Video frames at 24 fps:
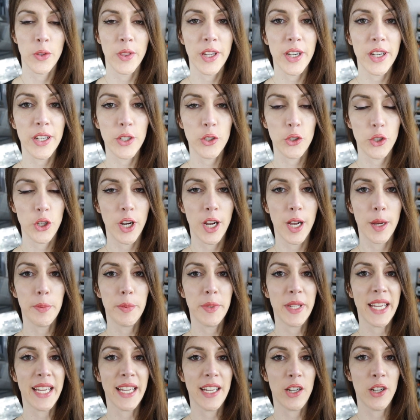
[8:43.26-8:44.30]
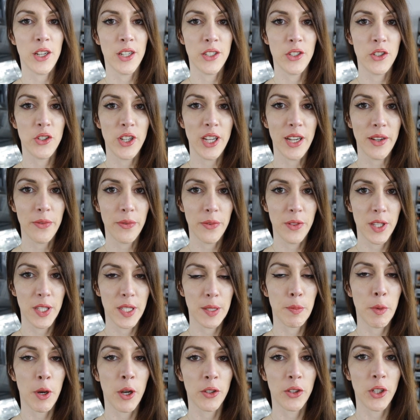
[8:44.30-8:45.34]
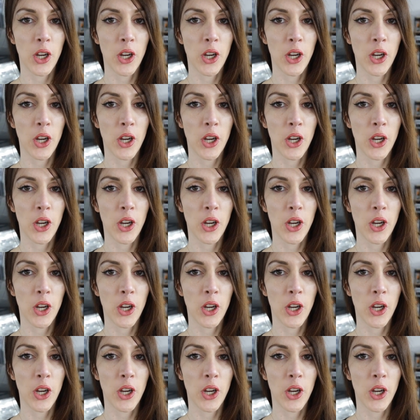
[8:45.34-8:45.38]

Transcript: there is your update on Jeff the small